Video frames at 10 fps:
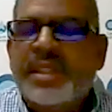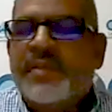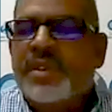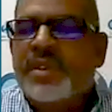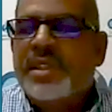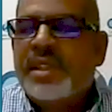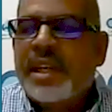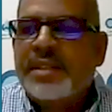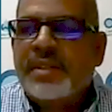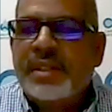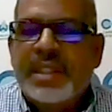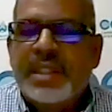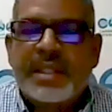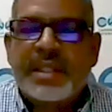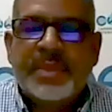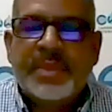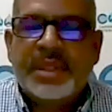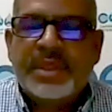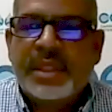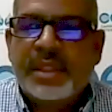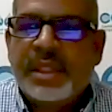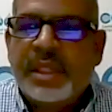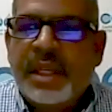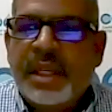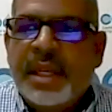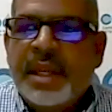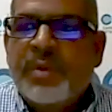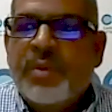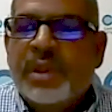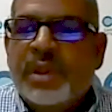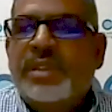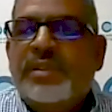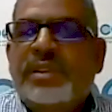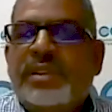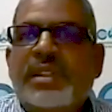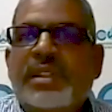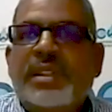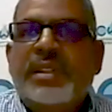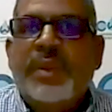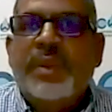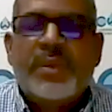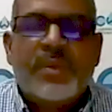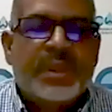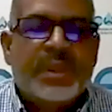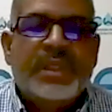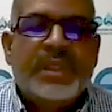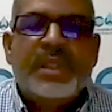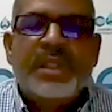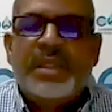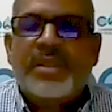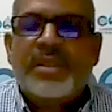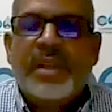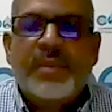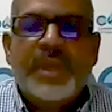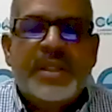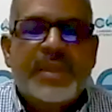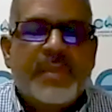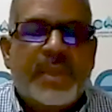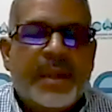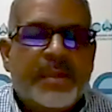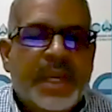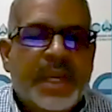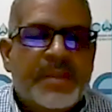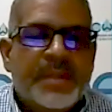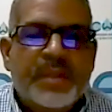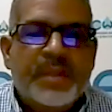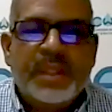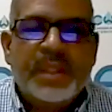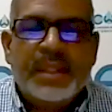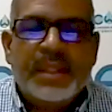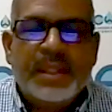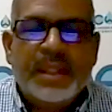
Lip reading: versus a natural disaster, but still, the water utility, the wastewater utility, the solid waste management utility